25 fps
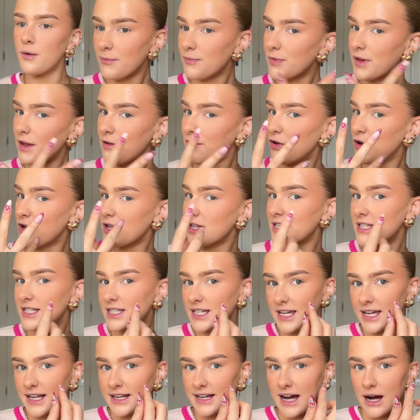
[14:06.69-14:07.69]
If you can
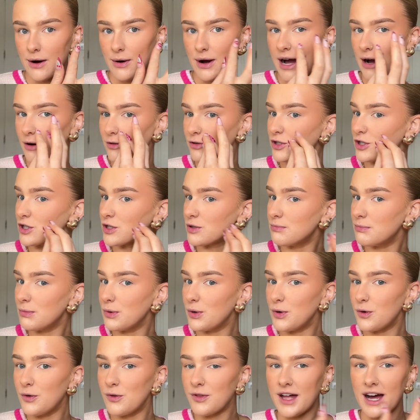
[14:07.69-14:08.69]
see now how
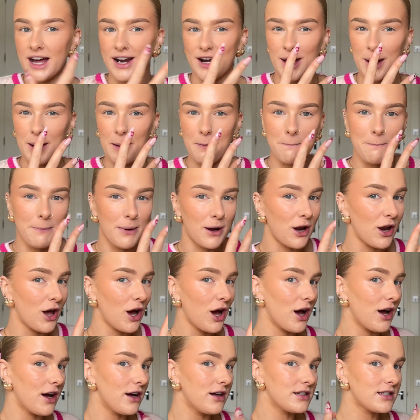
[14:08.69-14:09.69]
smooth and like
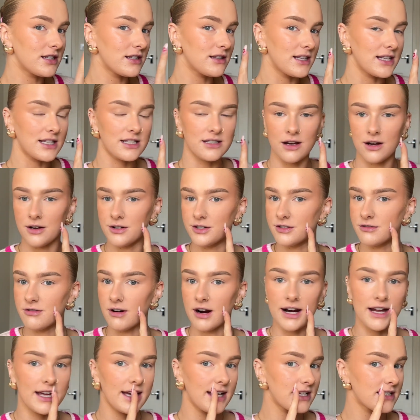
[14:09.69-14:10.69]
blurred this under
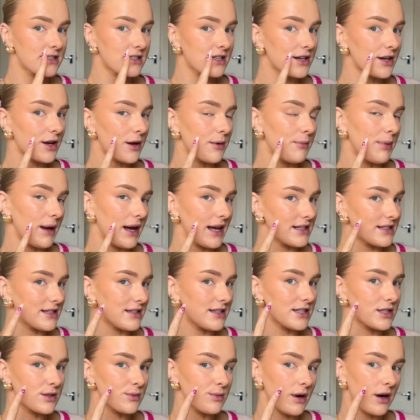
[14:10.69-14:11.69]
eye is compared to
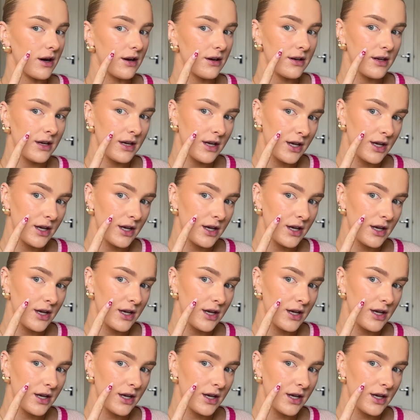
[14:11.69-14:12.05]
this one,